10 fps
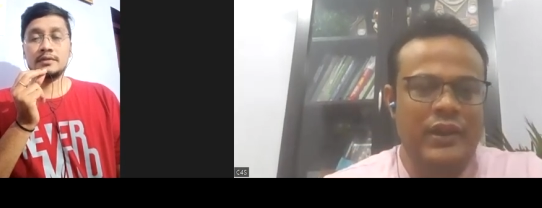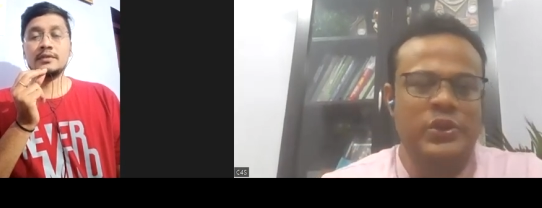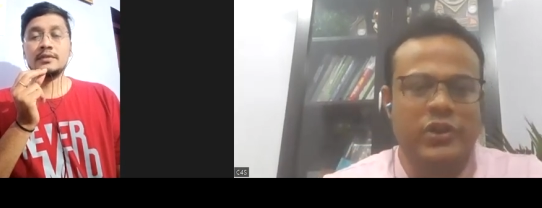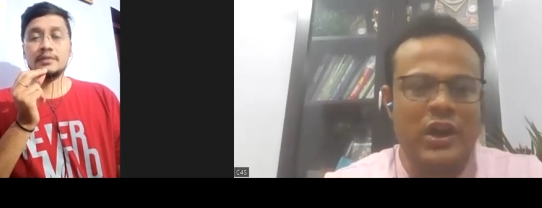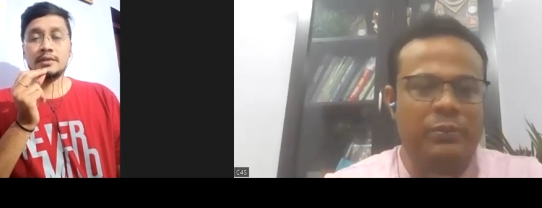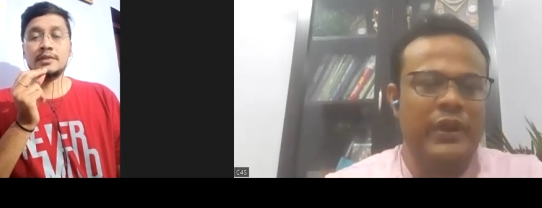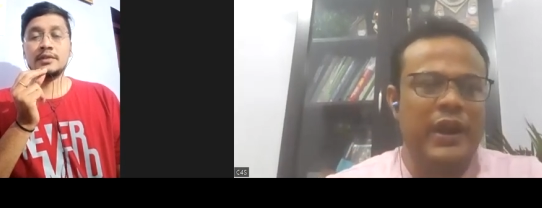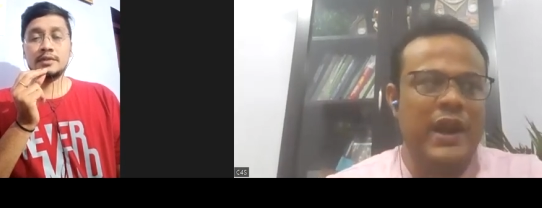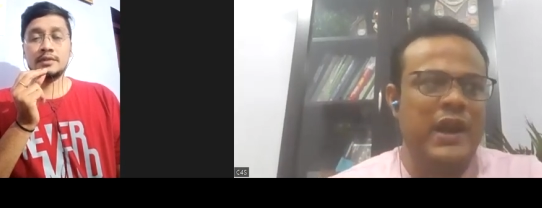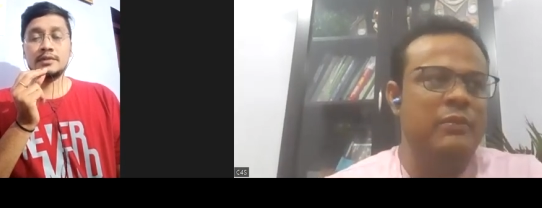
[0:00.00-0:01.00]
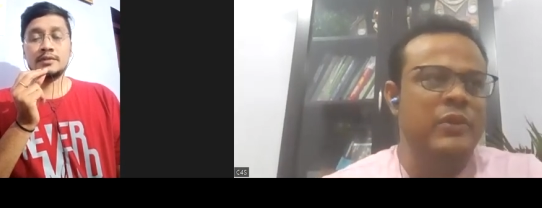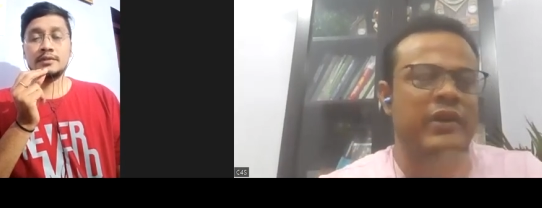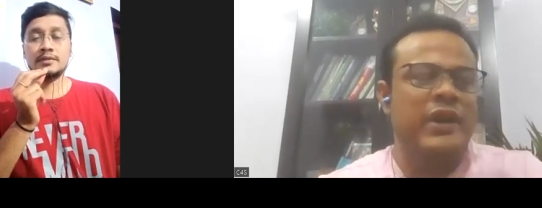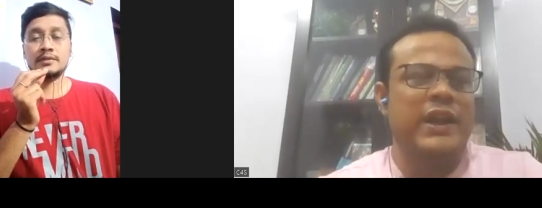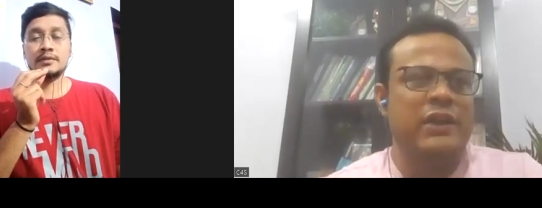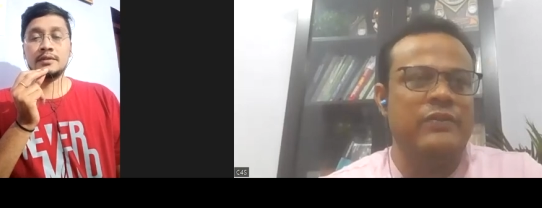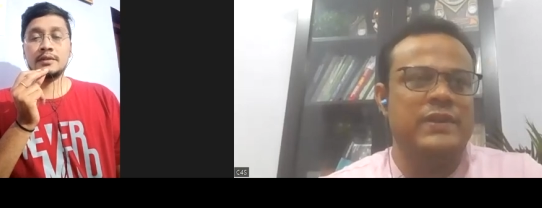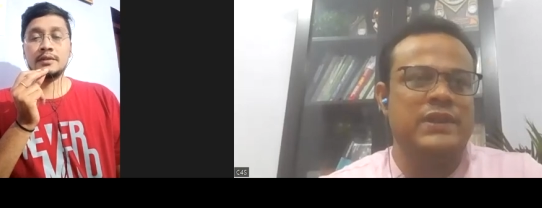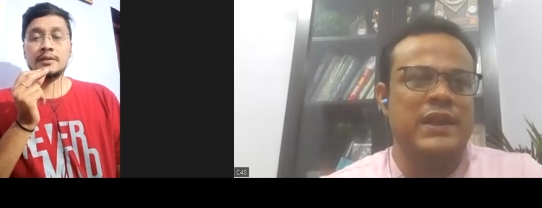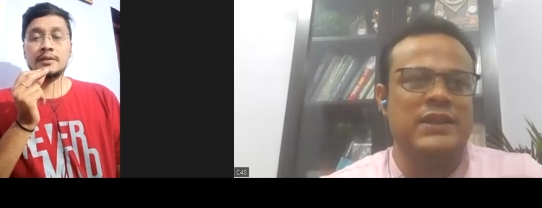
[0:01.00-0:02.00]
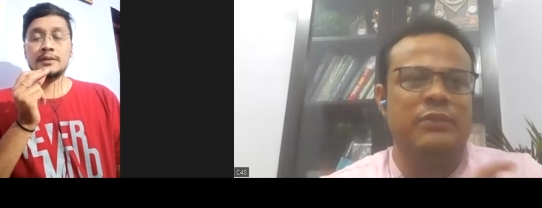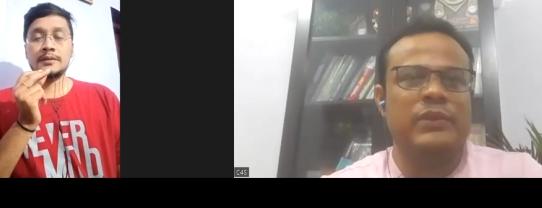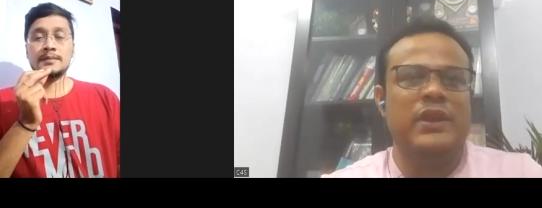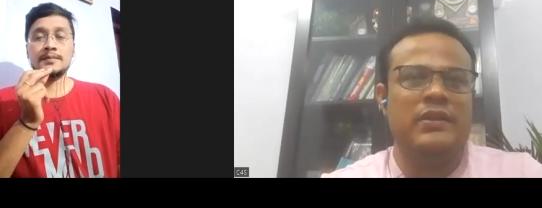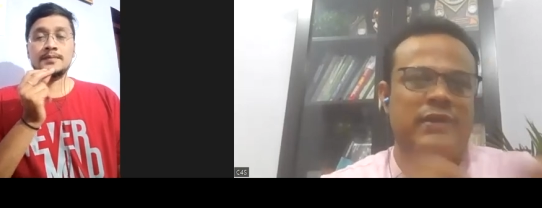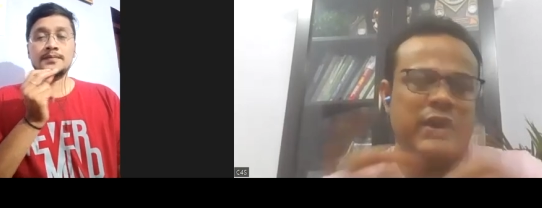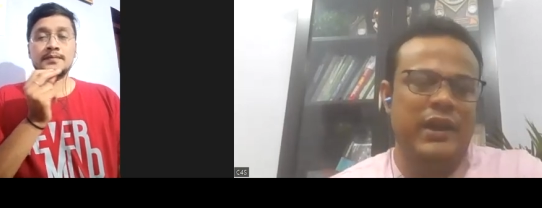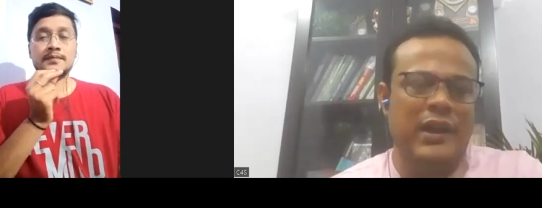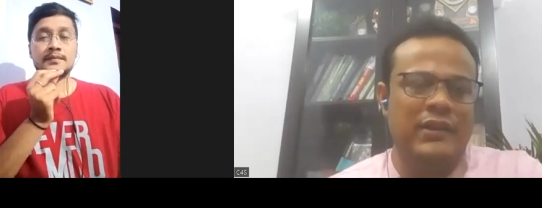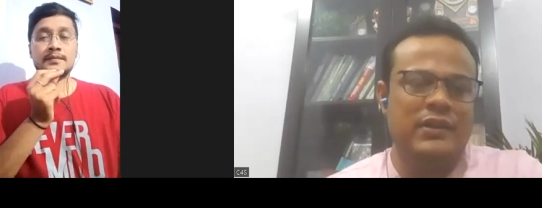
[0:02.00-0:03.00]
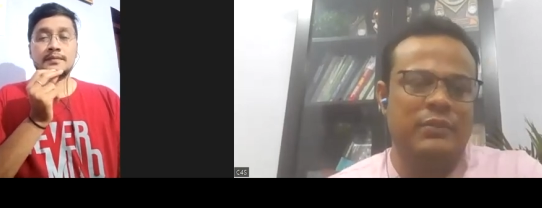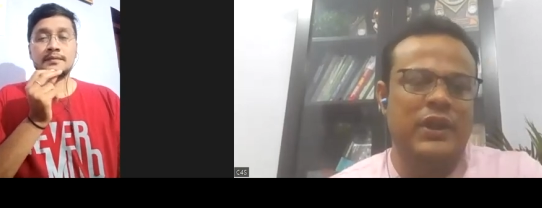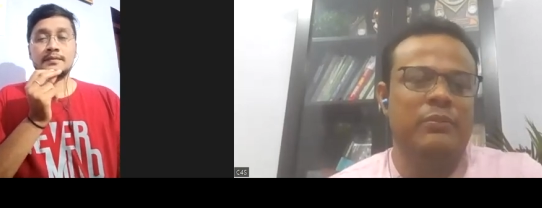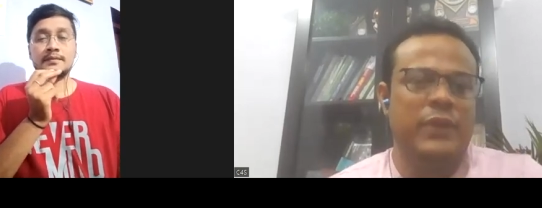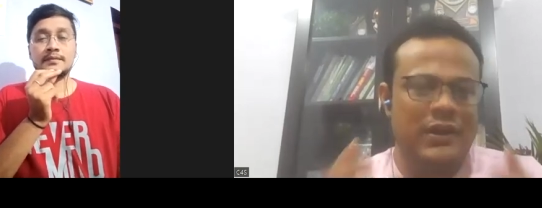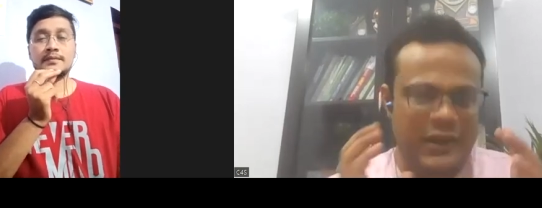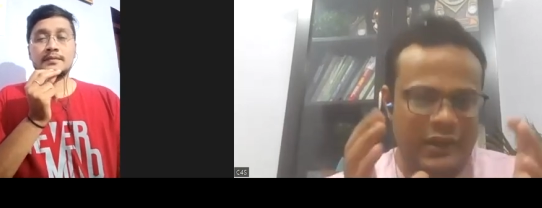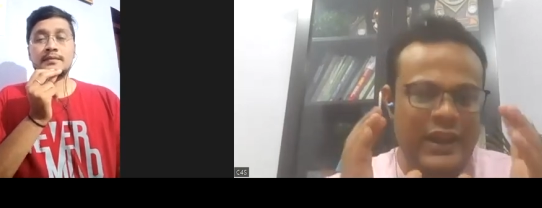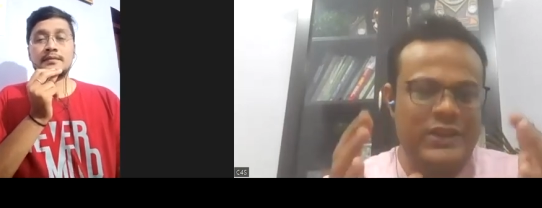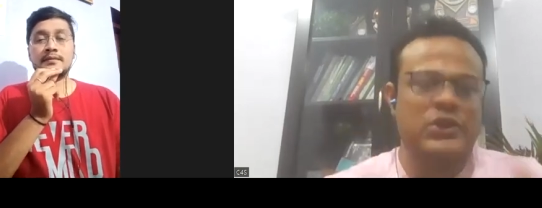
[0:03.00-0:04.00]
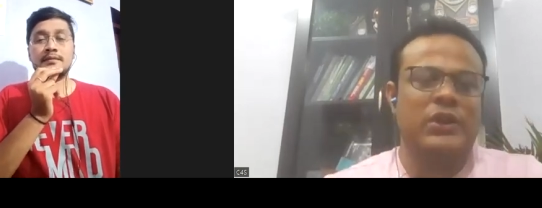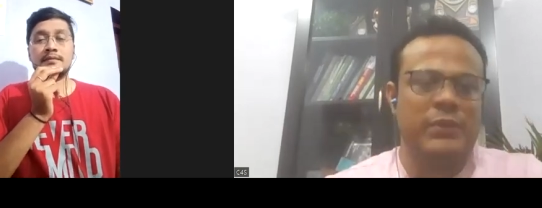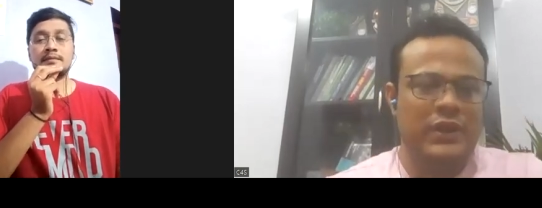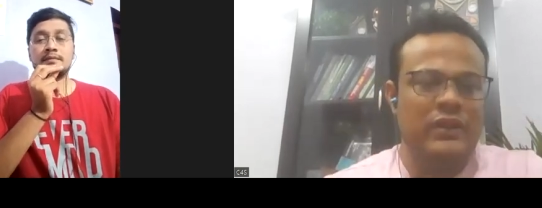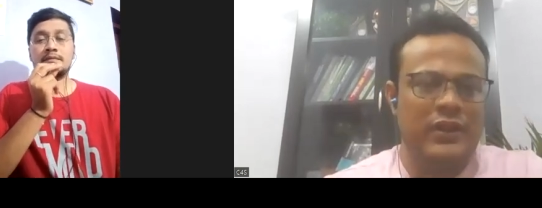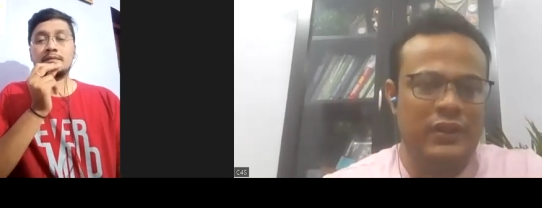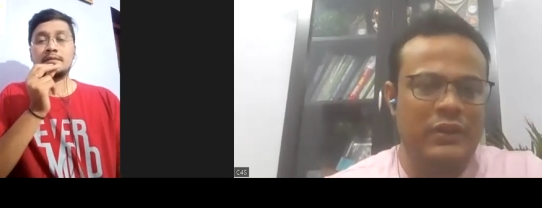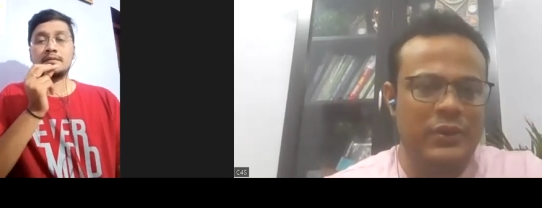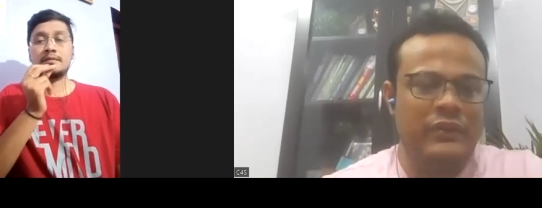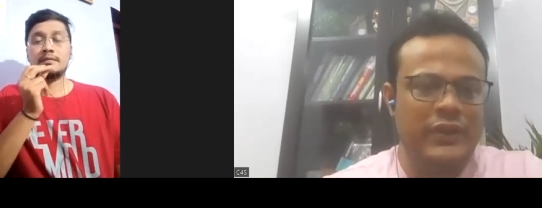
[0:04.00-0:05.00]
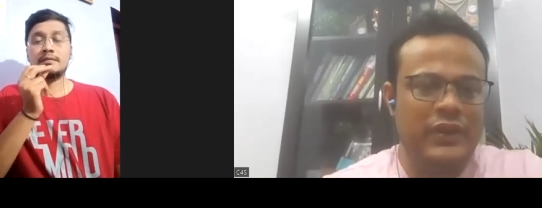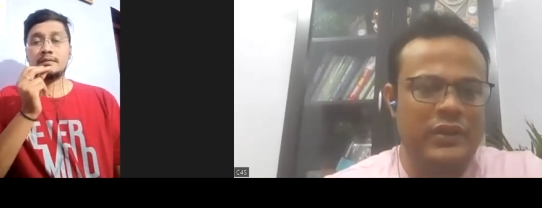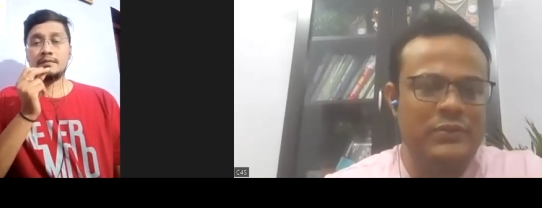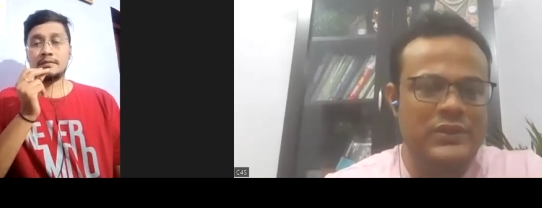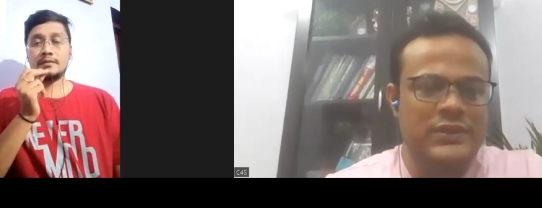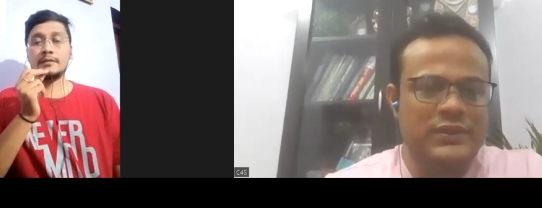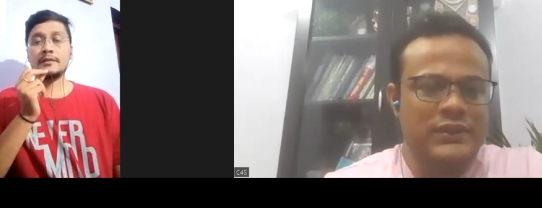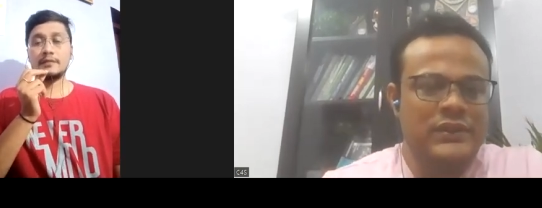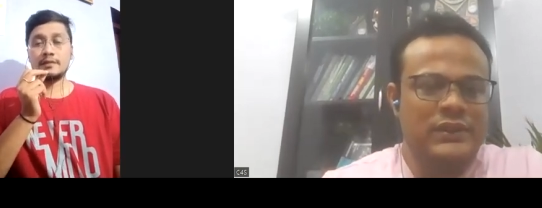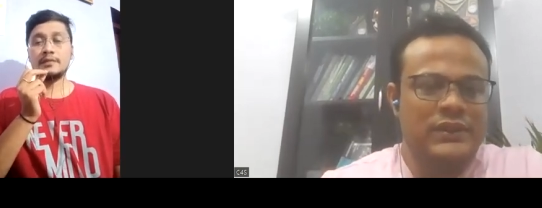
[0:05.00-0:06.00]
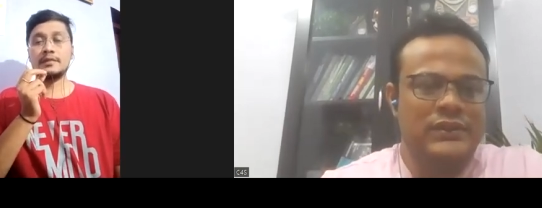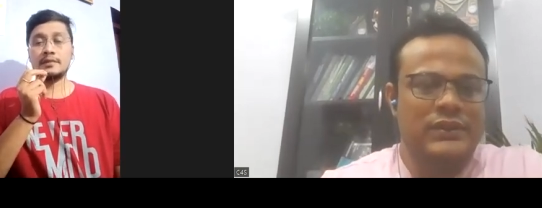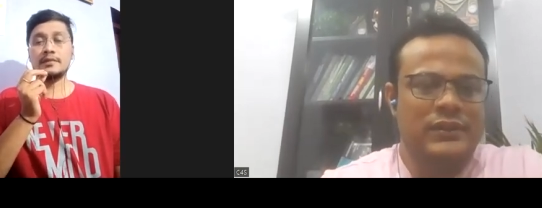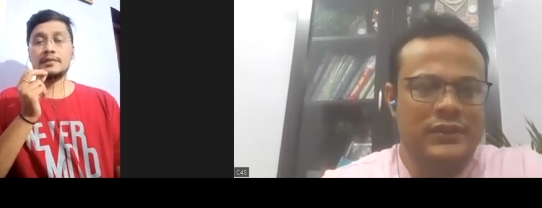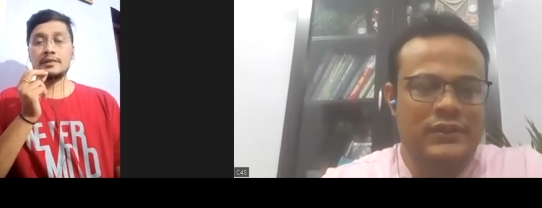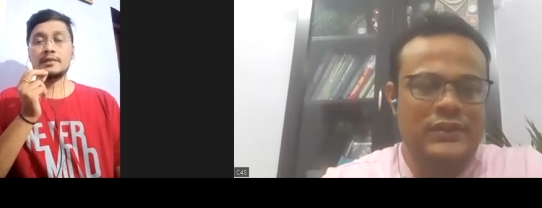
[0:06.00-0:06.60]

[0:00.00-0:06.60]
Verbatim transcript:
Speaker 1: It yes. should not be random. You're writing first line something, second line something, but a link should be there, there between the terms. Yes, sir.